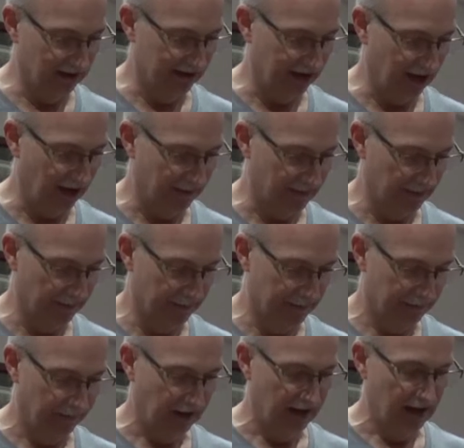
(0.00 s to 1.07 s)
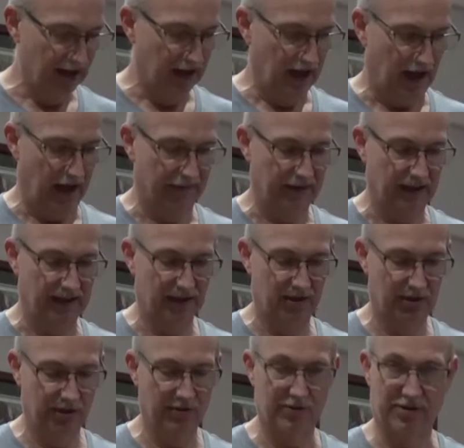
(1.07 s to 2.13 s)
softer. I've got the
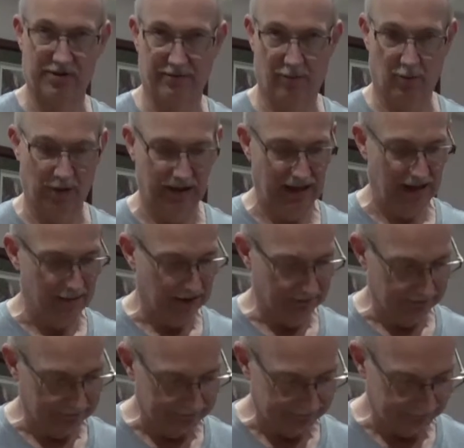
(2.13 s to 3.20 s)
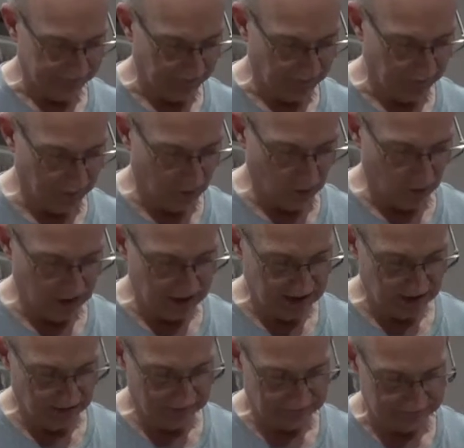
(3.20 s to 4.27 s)
juice of 1 lemon. I'm going to pour in
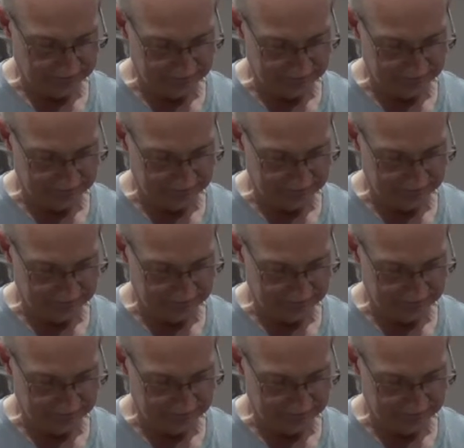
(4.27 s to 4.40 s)
here.